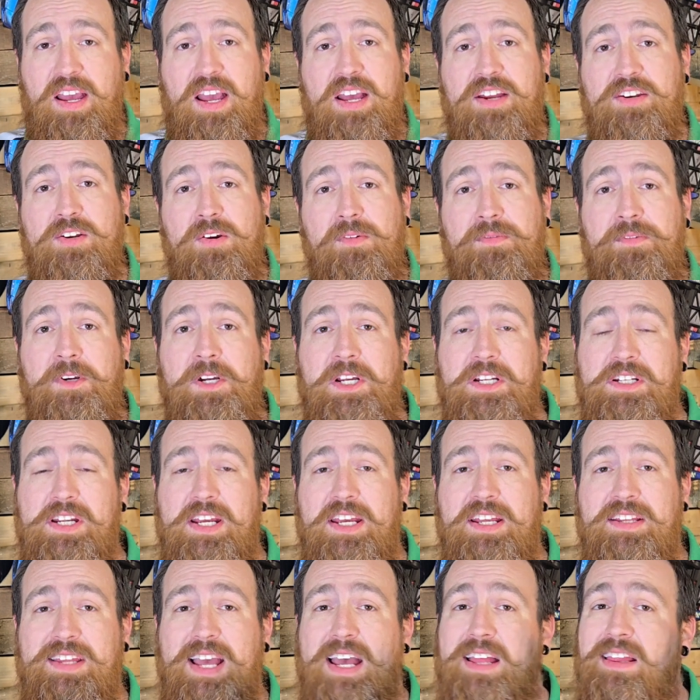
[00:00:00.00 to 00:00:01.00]
And don't forget
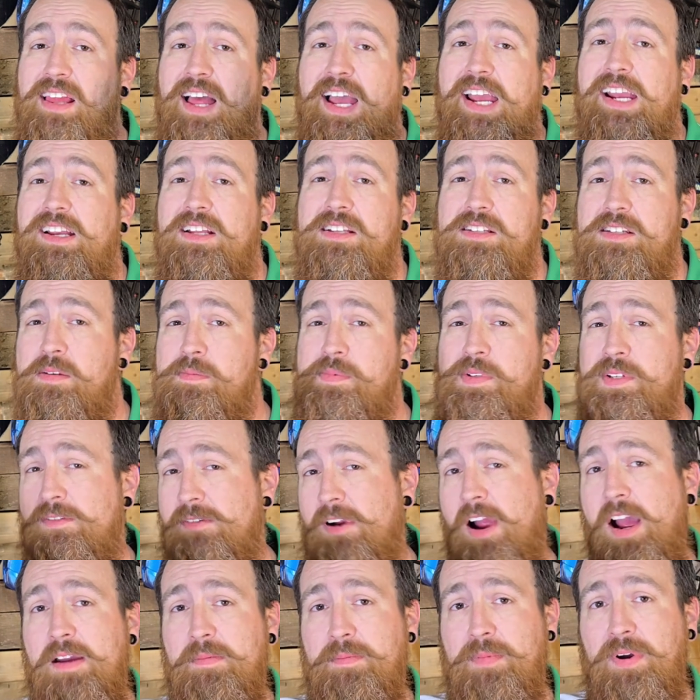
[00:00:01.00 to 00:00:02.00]
to hit that like and
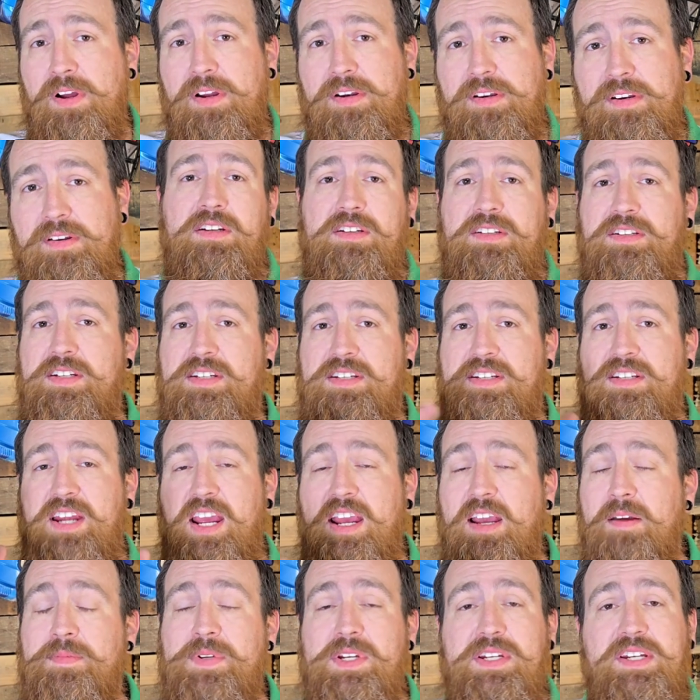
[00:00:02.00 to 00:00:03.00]
subscribe button to
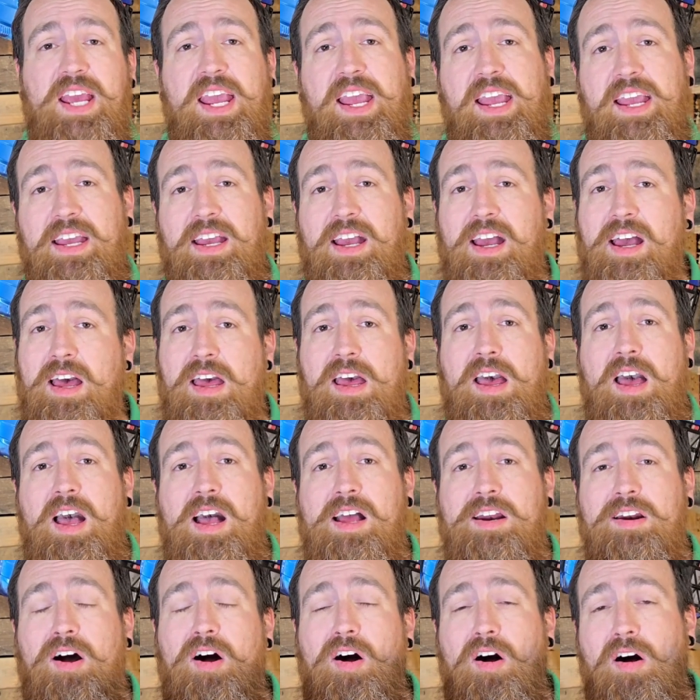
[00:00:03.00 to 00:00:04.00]
stay up to date
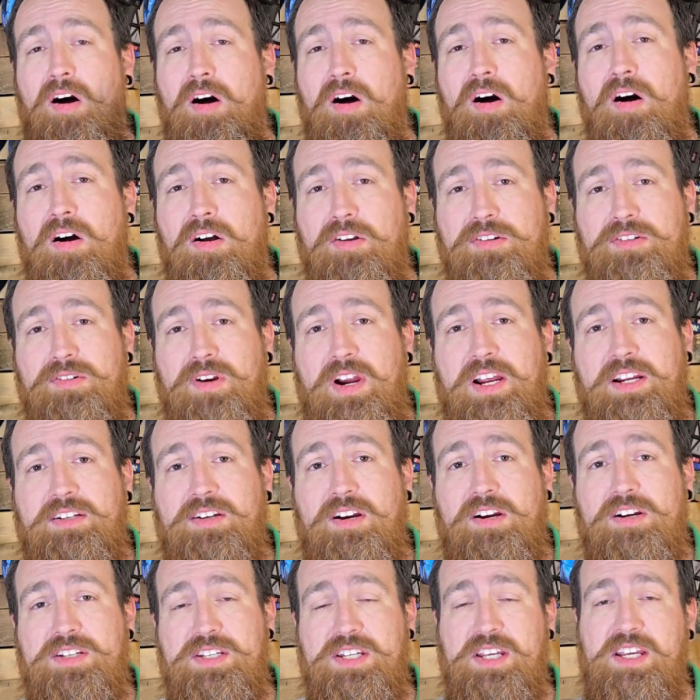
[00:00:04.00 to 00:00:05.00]
on all
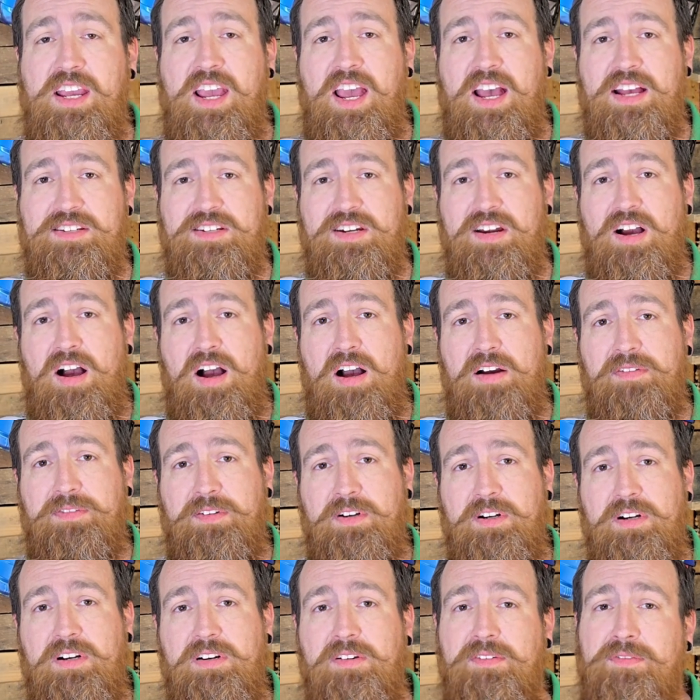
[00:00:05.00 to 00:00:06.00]
DirectRC has to
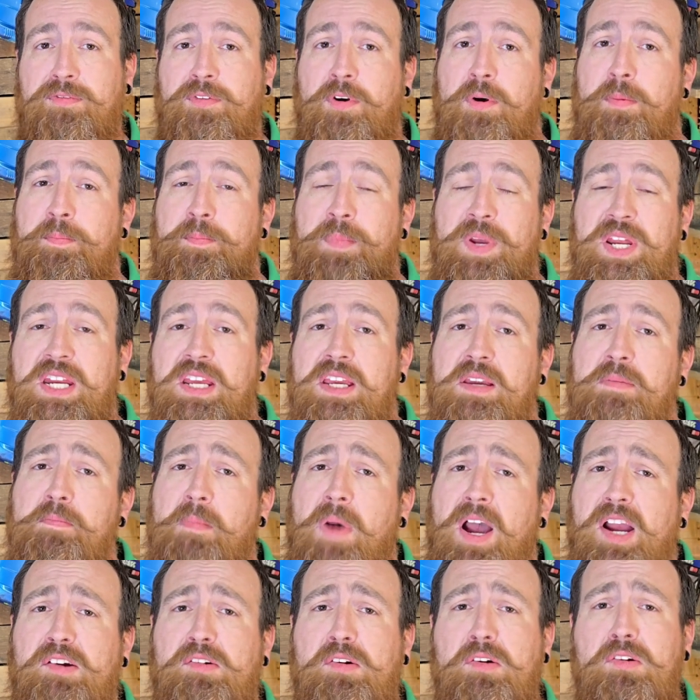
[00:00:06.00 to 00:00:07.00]
offer for mini,
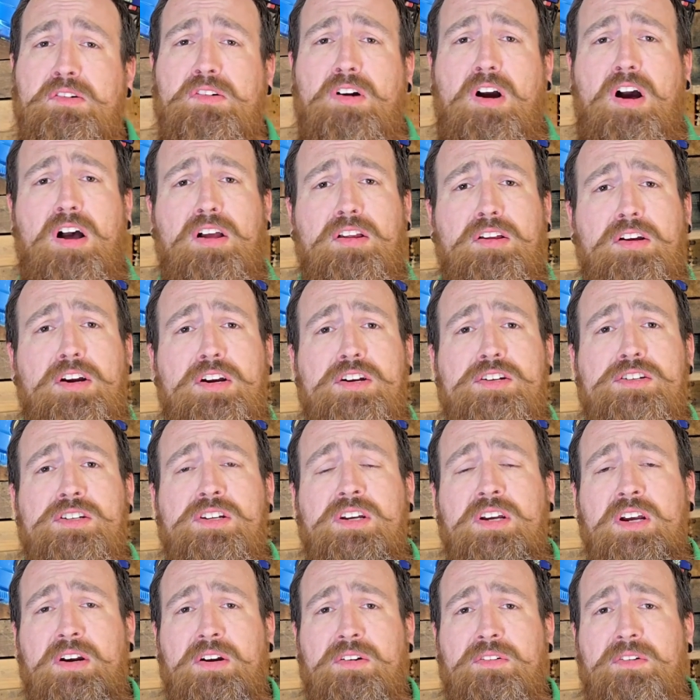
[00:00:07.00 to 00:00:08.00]
micro crawlers,
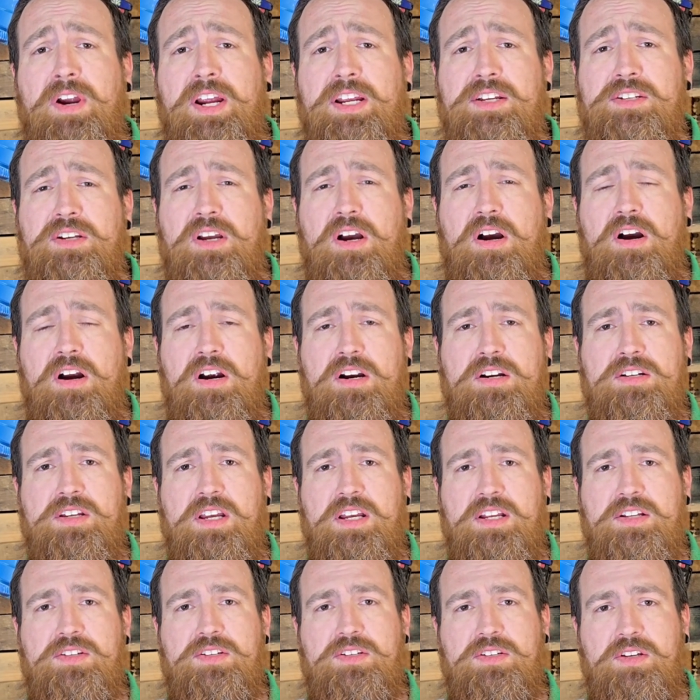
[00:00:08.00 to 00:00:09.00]
race cars,
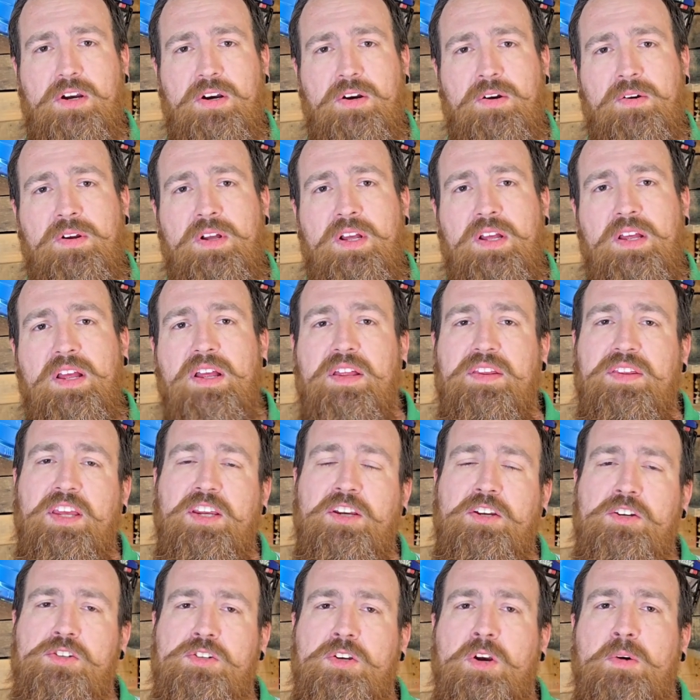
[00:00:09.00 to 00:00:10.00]
and so.
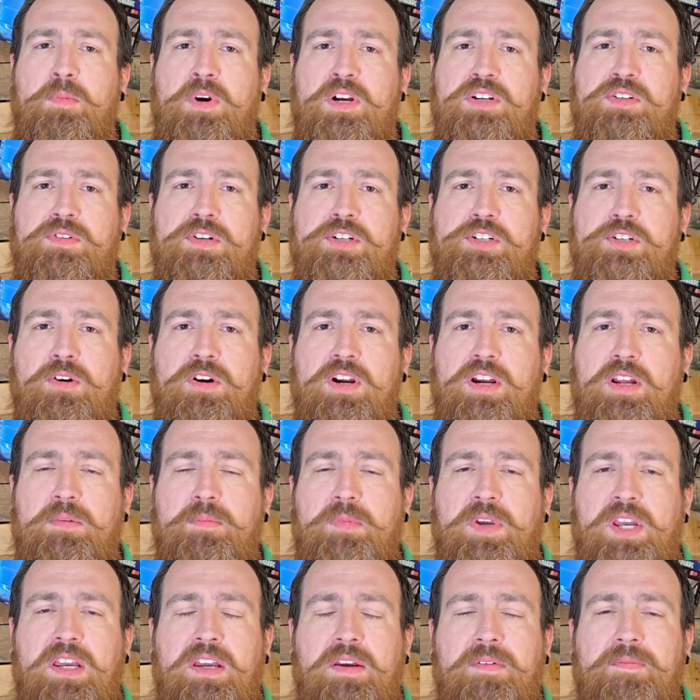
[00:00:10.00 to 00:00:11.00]
Thank you so much for joining
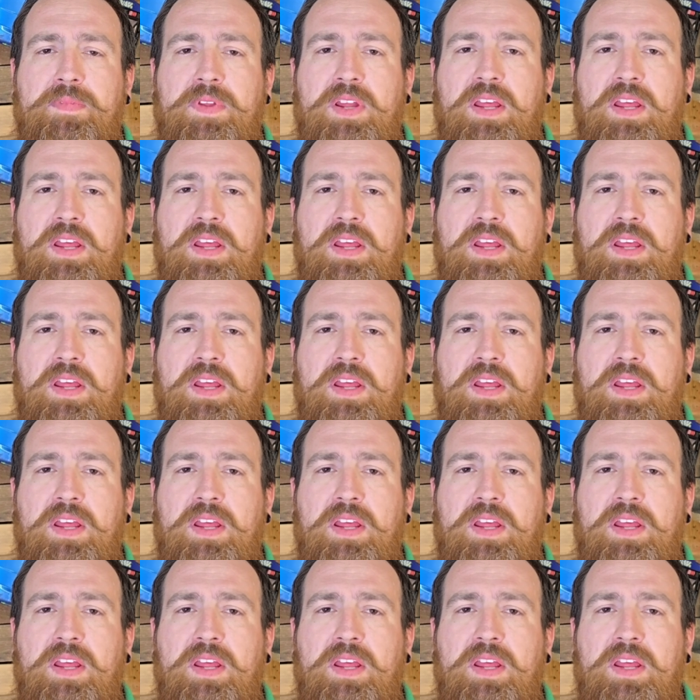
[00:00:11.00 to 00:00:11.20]
me.